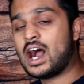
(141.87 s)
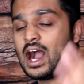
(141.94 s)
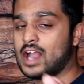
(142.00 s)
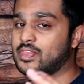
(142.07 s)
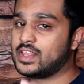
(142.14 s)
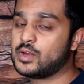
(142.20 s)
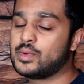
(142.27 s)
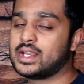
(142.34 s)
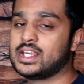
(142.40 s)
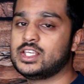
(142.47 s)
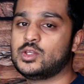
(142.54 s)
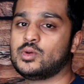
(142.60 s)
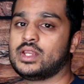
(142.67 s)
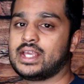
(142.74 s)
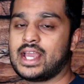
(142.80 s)
I think we can
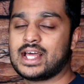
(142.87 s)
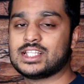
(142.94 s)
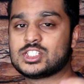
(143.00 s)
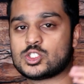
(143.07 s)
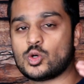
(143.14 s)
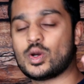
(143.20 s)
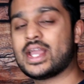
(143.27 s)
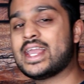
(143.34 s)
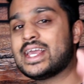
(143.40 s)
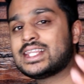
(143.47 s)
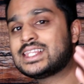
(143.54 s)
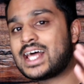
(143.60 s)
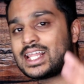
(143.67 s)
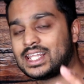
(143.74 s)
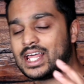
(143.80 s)
do it again, so
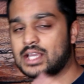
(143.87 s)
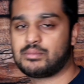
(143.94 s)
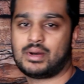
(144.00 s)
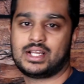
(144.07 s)
hit that like